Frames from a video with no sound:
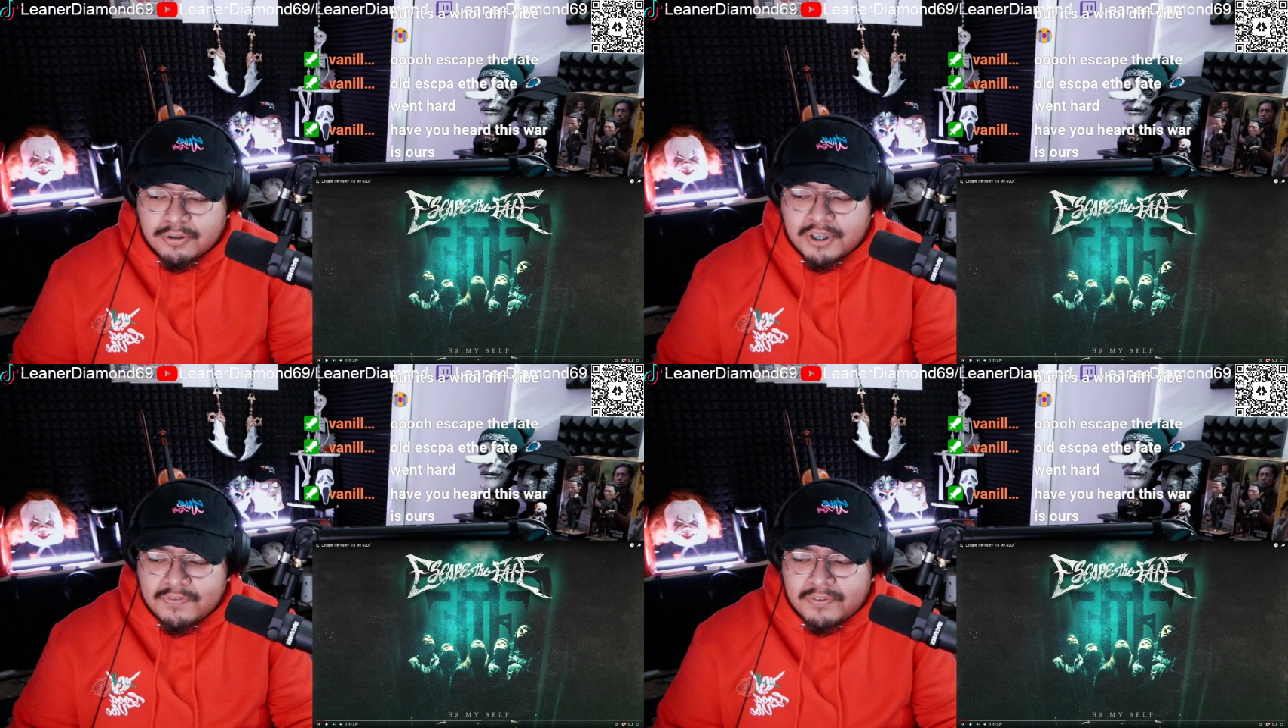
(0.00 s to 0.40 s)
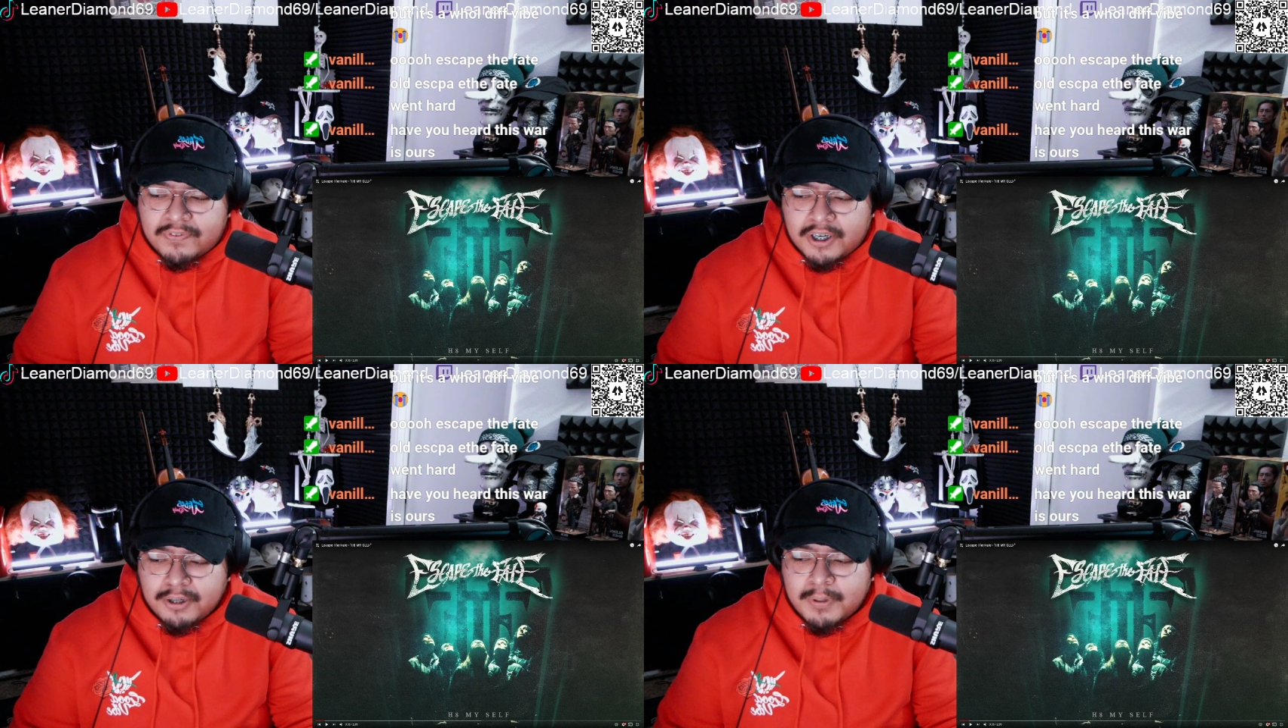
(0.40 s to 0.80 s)

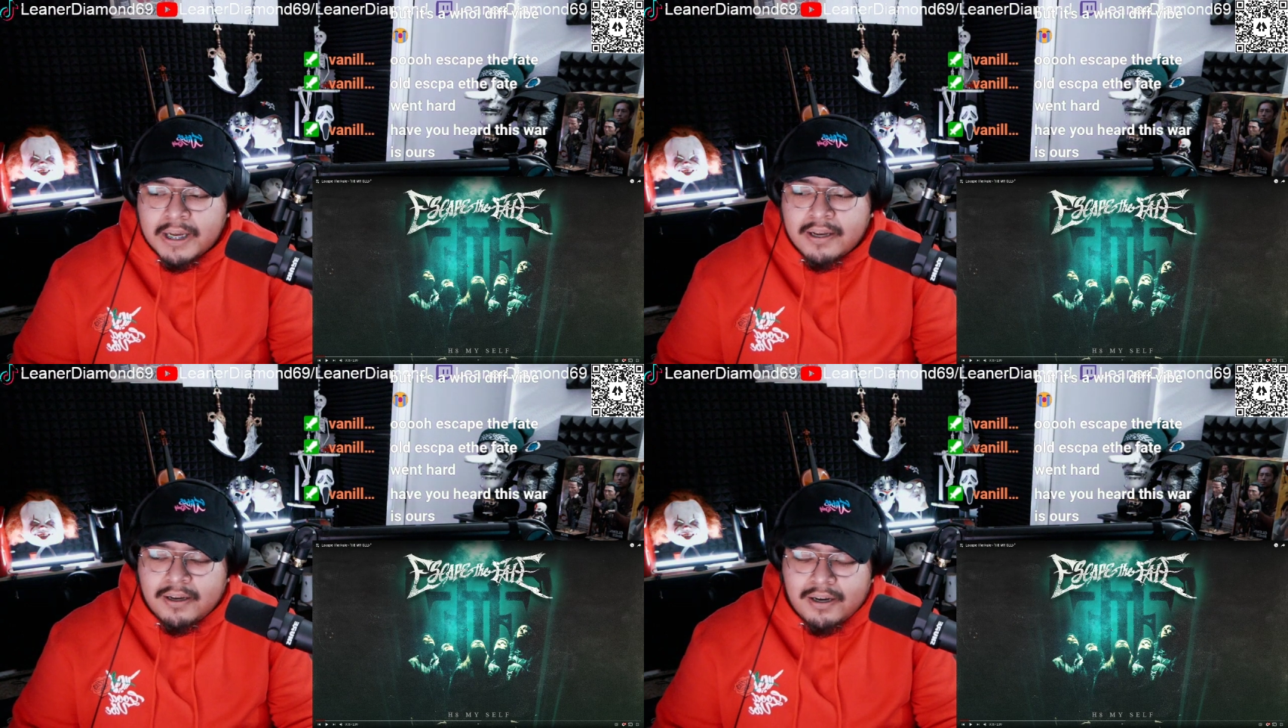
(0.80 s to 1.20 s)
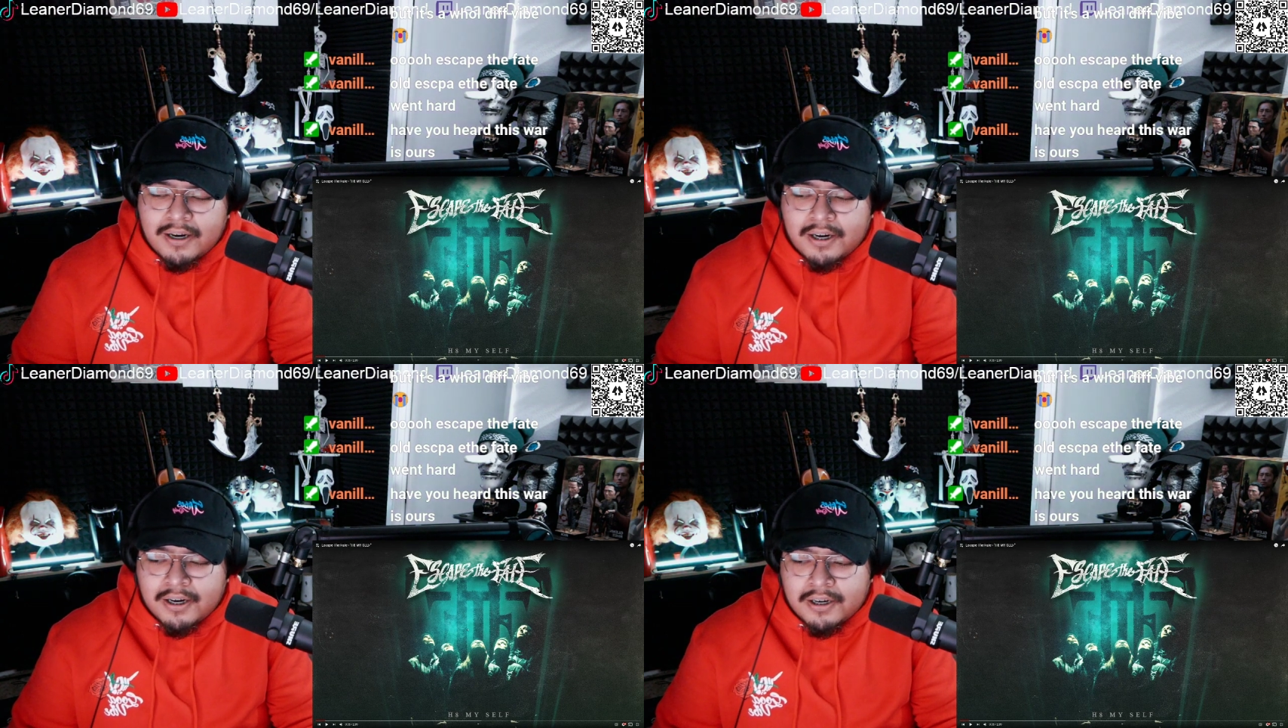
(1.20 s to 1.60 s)
different vibe.
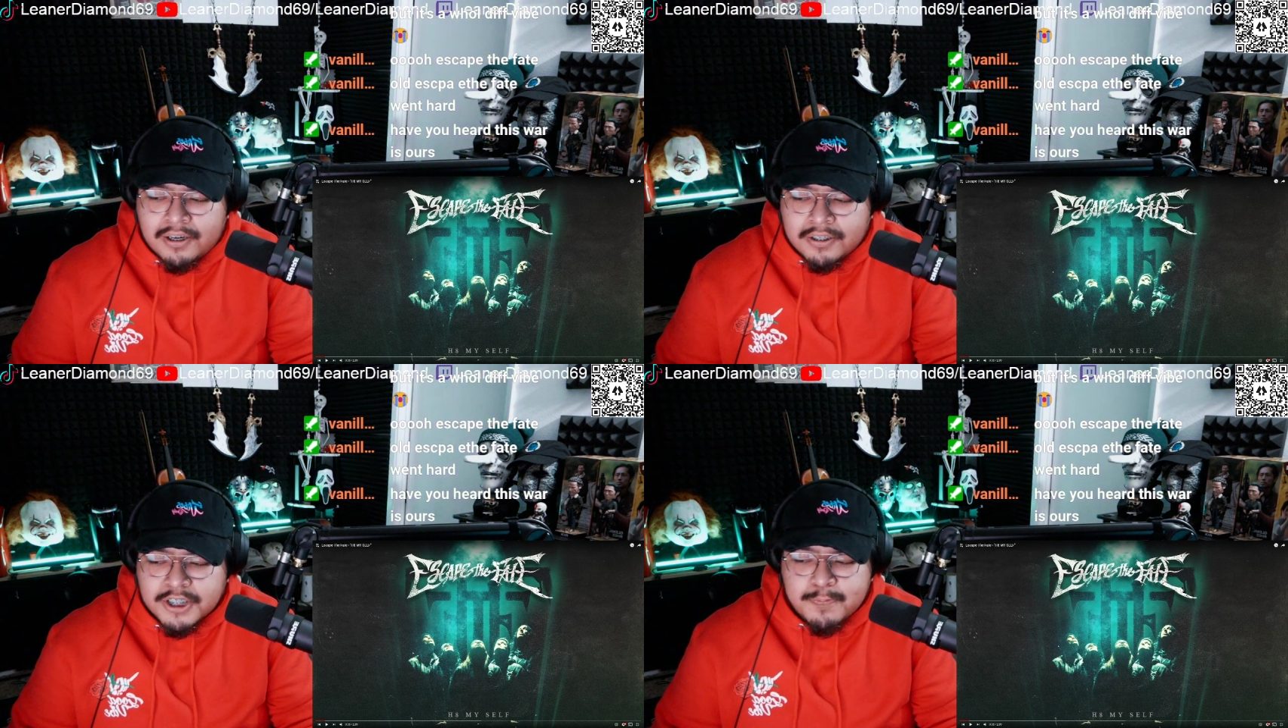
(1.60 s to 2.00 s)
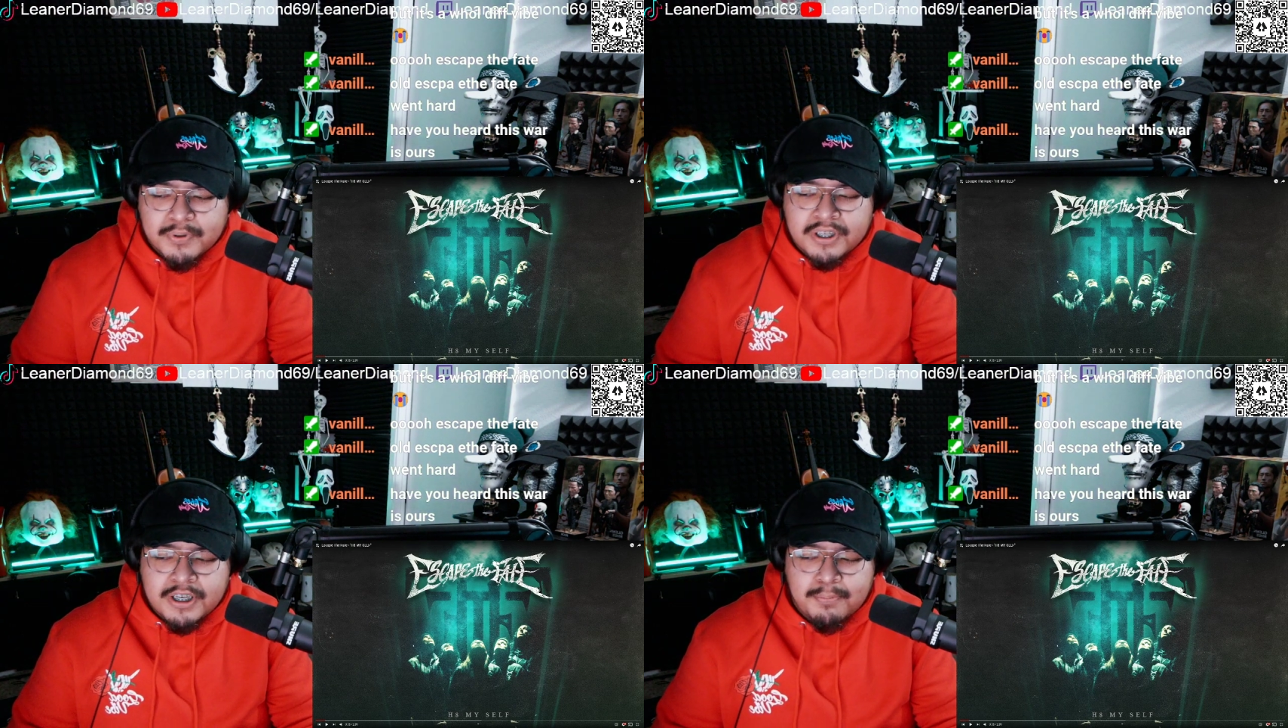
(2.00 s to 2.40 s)
Uh, just
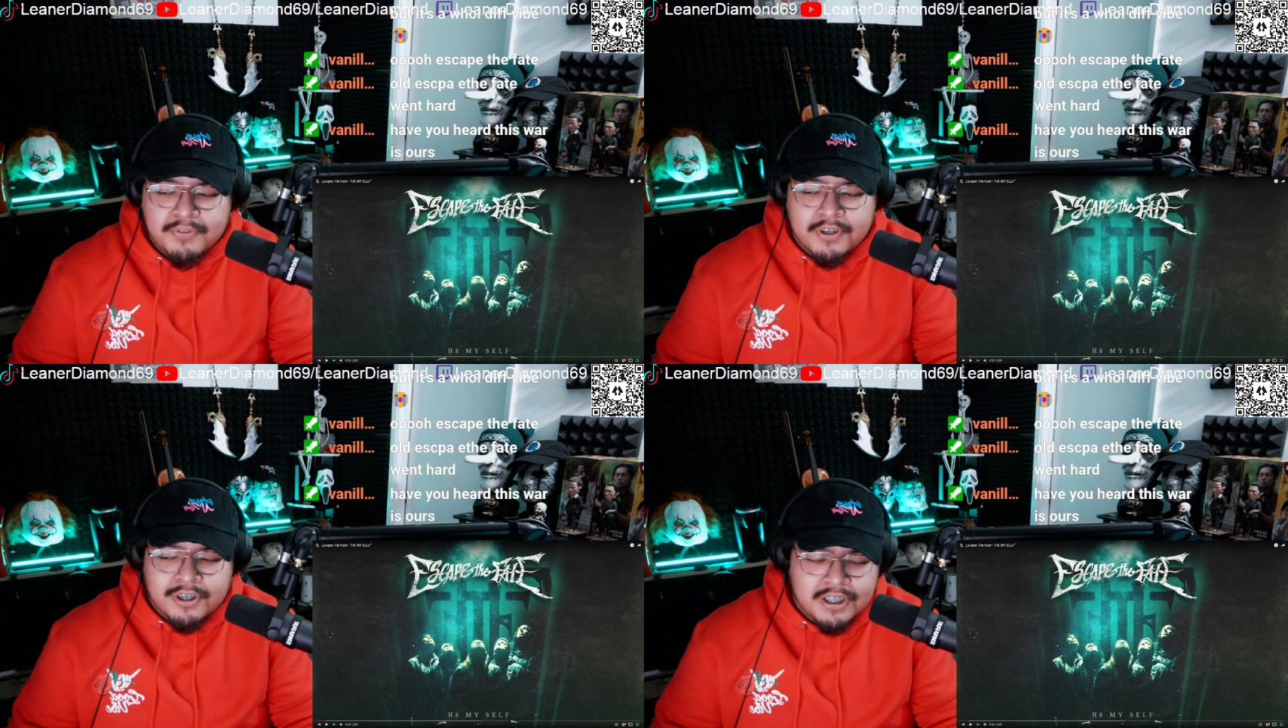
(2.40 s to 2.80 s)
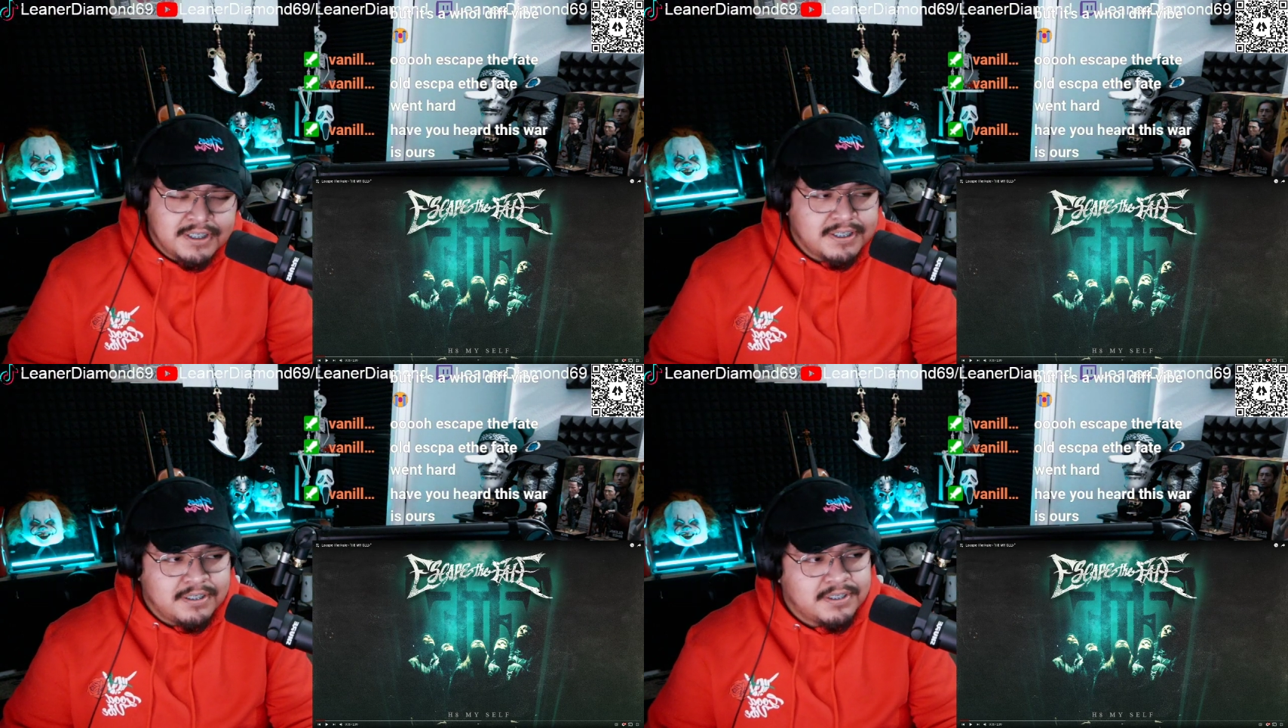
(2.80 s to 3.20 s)
put the name of the
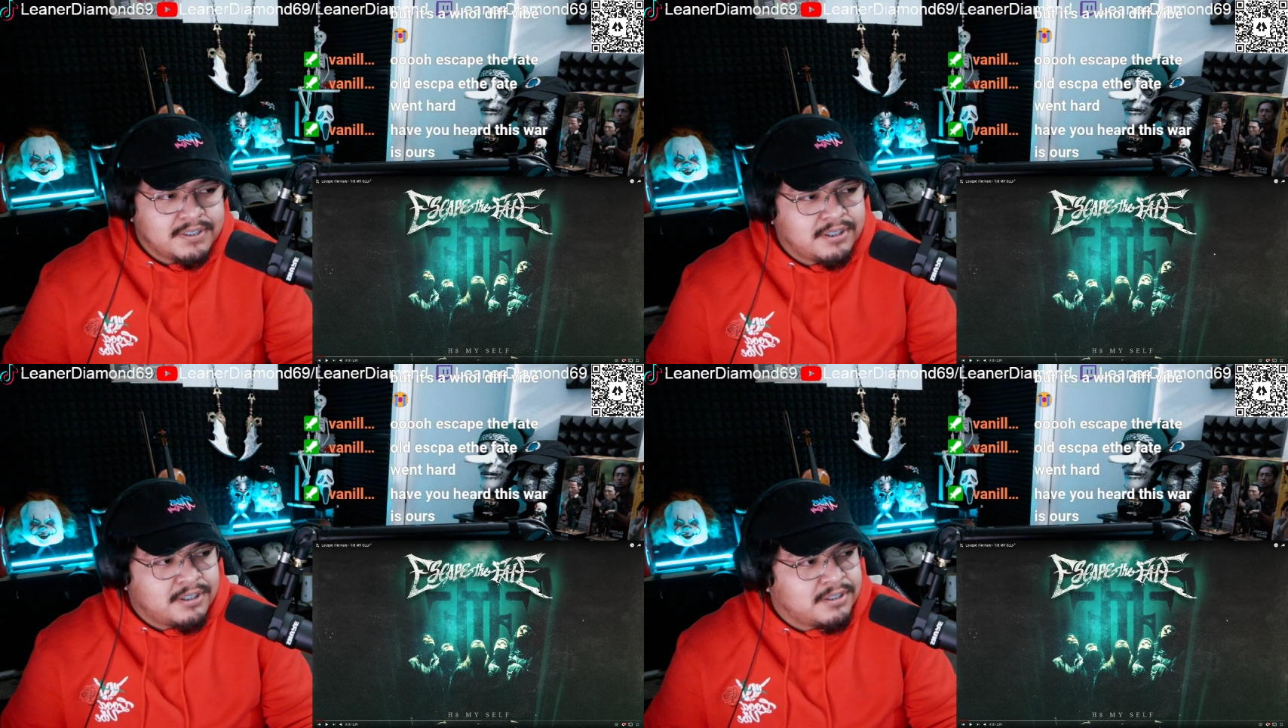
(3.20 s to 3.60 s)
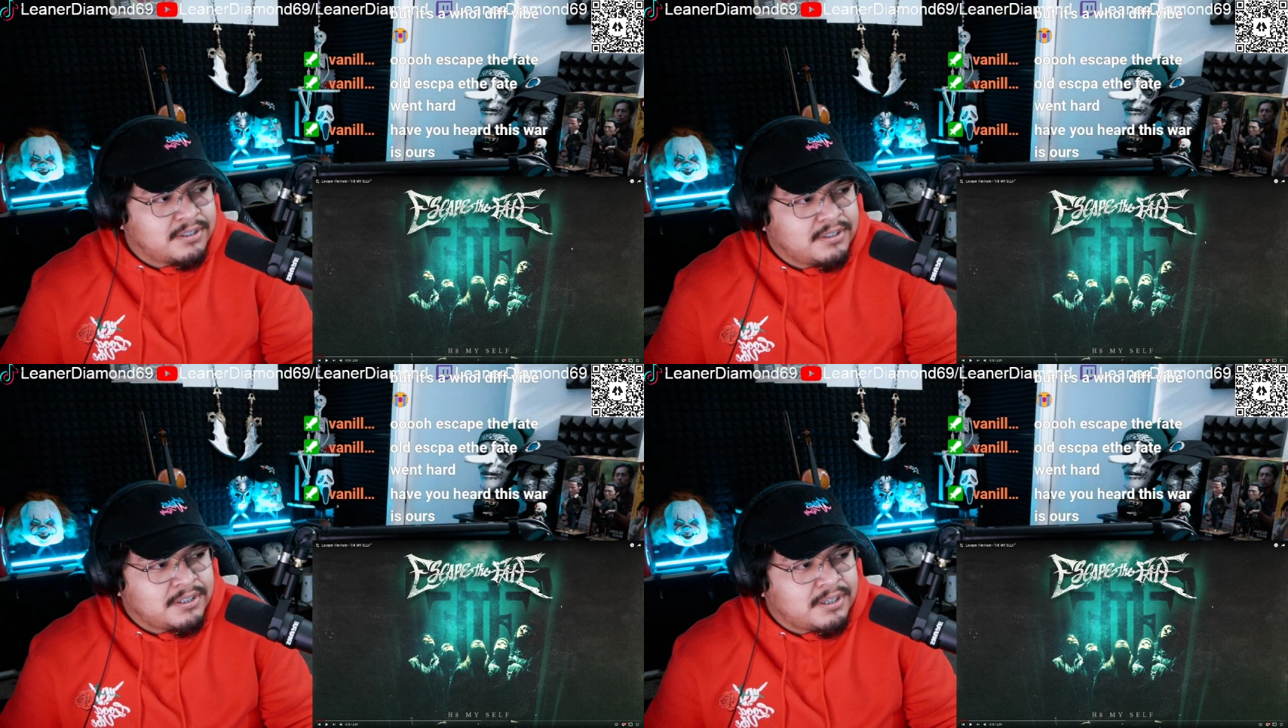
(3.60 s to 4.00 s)
artist and the
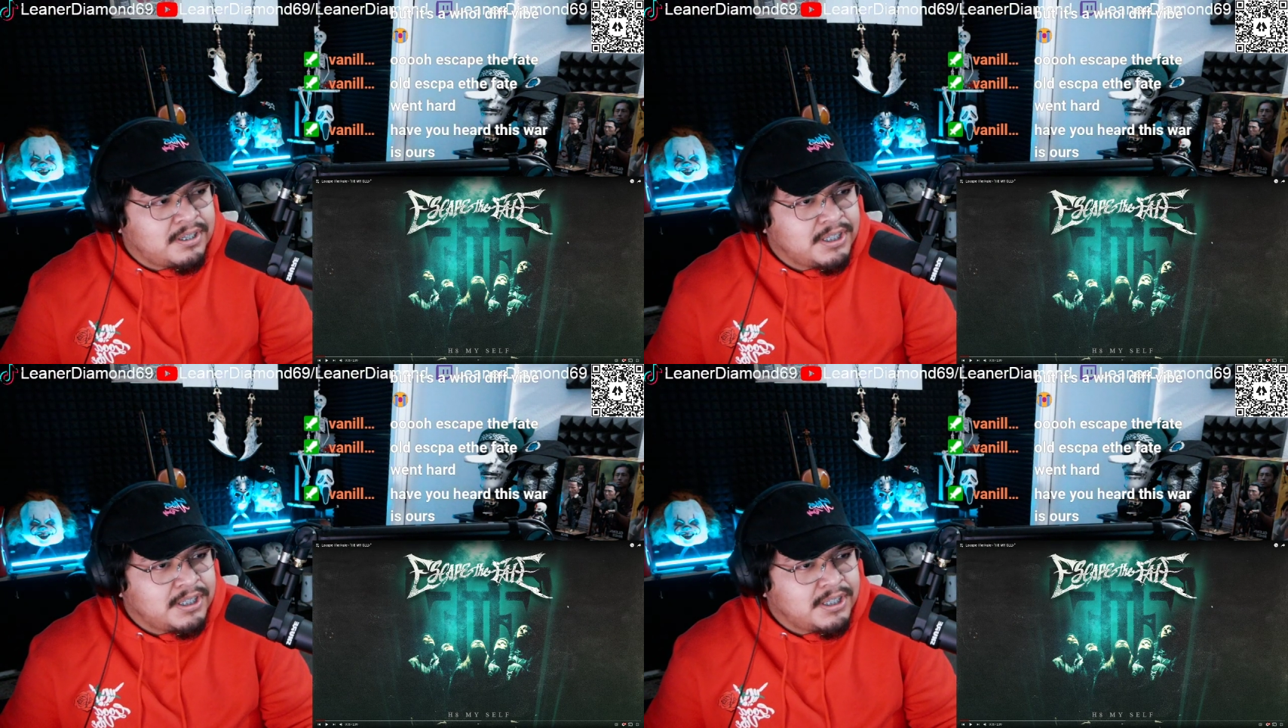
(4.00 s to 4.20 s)
song uh,